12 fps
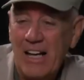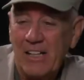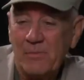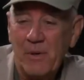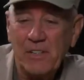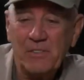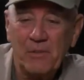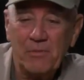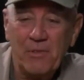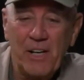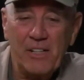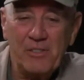Spencer
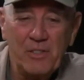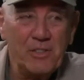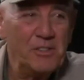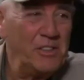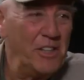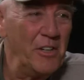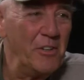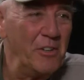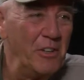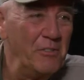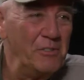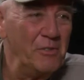Frazier was the
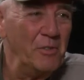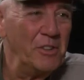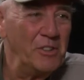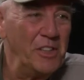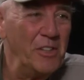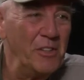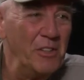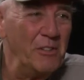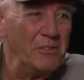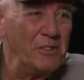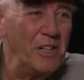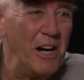owner of
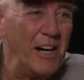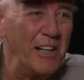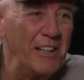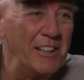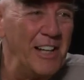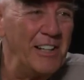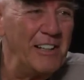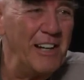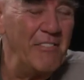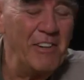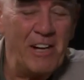SOG at that time,